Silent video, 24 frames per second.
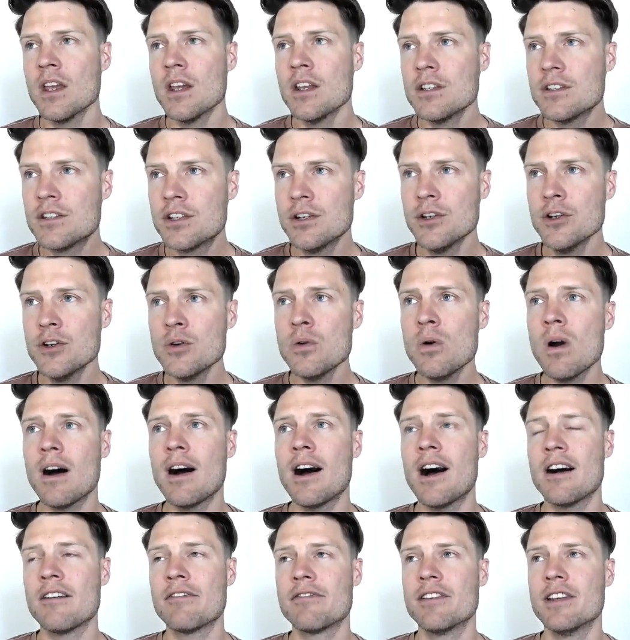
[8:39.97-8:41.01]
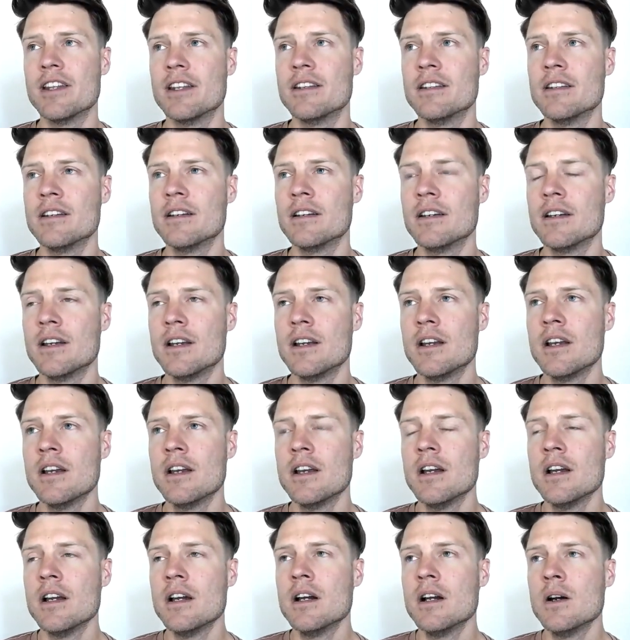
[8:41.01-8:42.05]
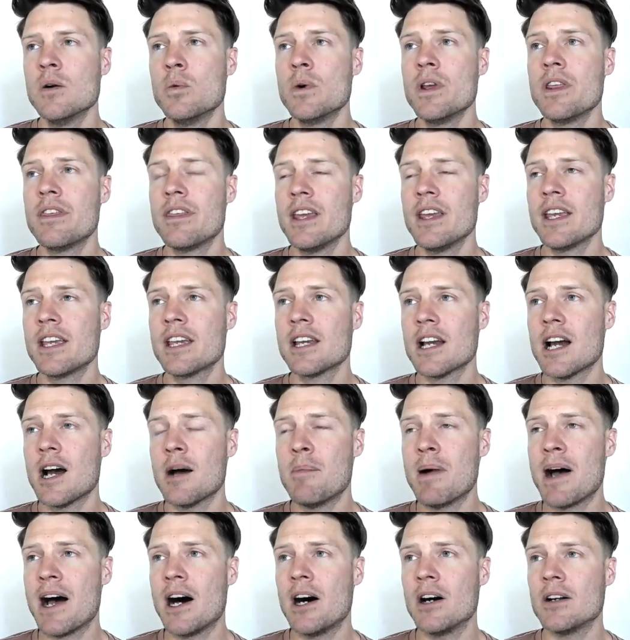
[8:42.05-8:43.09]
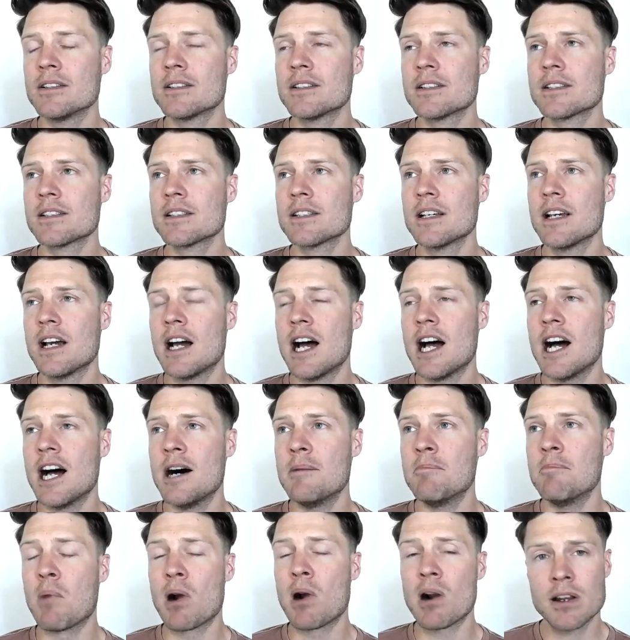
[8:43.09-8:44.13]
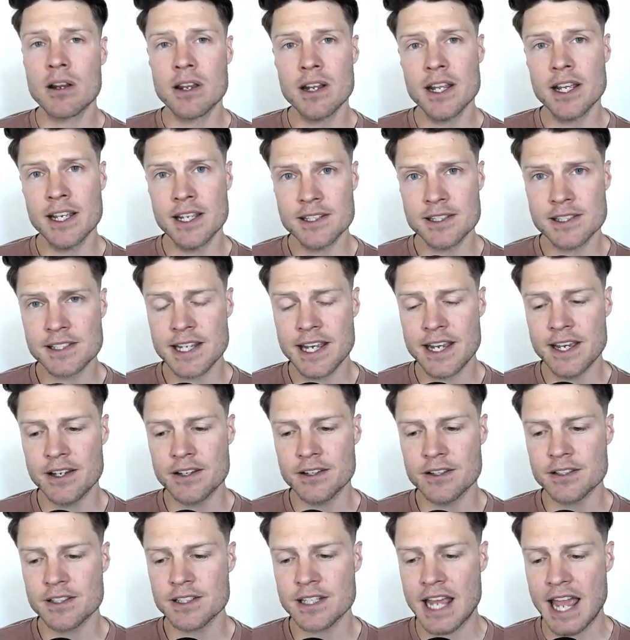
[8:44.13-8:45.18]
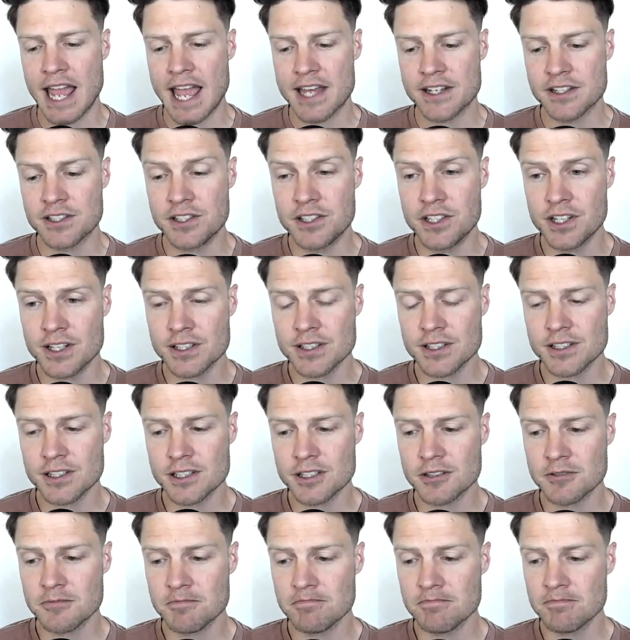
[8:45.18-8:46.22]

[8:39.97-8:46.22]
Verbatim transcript: Too often, we think about marketing and sales as just